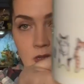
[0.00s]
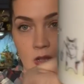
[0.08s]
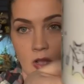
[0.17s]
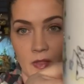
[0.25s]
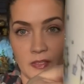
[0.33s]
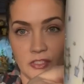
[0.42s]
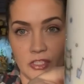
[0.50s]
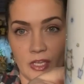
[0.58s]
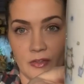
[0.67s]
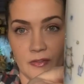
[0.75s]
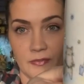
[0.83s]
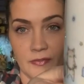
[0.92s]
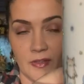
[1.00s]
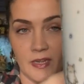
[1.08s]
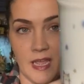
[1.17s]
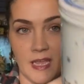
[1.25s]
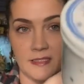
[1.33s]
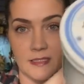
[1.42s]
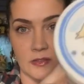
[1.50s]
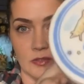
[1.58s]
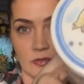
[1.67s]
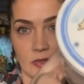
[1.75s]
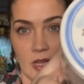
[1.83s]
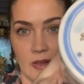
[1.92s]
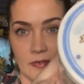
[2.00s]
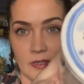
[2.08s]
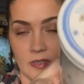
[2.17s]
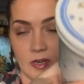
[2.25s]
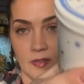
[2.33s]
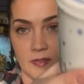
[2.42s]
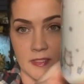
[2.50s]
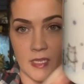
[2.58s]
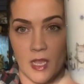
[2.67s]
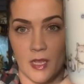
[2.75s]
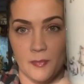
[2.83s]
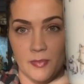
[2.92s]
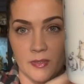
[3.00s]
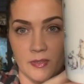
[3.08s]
on the shelf, and it has a little cover on the top.